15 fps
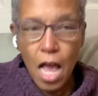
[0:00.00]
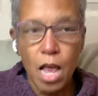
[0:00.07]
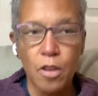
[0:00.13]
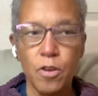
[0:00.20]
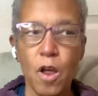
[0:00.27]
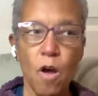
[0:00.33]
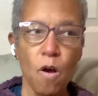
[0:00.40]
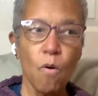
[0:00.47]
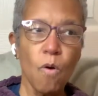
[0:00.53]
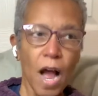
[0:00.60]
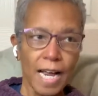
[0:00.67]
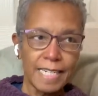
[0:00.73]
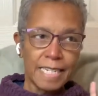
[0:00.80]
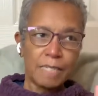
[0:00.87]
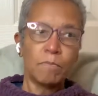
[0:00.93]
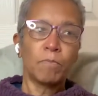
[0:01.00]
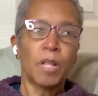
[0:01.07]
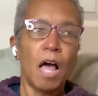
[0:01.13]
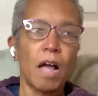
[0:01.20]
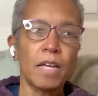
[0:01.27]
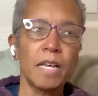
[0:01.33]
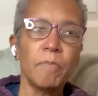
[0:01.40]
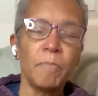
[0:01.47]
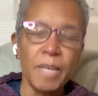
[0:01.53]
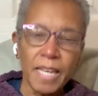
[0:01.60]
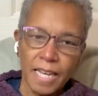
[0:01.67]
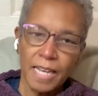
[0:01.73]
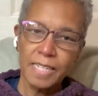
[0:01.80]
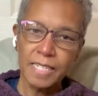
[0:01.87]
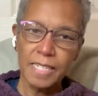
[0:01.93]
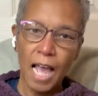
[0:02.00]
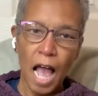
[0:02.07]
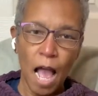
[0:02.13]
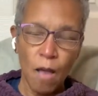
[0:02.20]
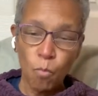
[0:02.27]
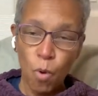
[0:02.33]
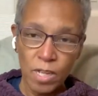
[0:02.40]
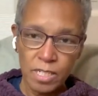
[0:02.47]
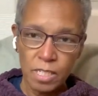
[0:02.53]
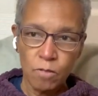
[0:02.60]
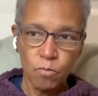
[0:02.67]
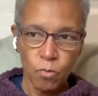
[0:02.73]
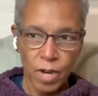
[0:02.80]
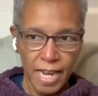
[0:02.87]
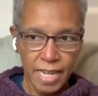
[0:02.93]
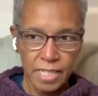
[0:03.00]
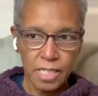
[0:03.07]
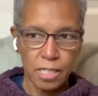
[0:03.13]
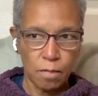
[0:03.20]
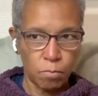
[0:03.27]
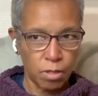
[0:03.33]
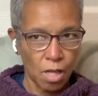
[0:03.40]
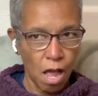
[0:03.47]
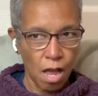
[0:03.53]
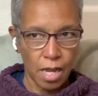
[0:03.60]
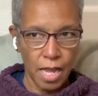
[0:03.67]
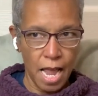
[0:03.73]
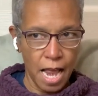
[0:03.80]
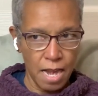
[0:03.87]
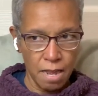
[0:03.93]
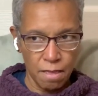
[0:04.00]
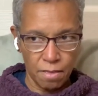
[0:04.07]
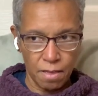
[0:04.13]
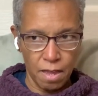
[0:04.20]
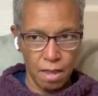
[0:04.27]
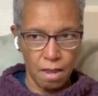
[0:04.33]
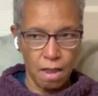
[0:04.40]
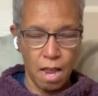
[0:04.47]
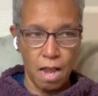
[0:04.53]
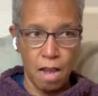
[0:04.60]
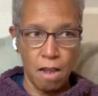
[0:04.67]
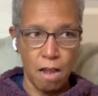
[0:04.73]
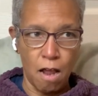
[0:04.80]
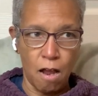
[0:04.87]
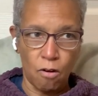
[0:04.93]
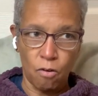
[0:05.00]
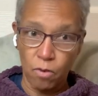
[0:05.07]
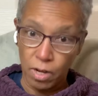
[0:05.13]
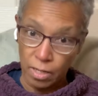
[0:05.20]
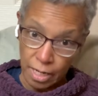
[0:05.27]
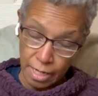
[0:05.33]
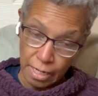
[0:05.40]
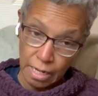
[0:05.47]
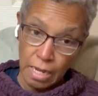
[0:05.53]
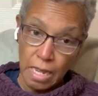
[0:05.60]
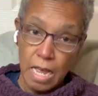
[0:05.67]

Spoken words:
No, I didn't block it because I wasn't raised to block anything in acrylic.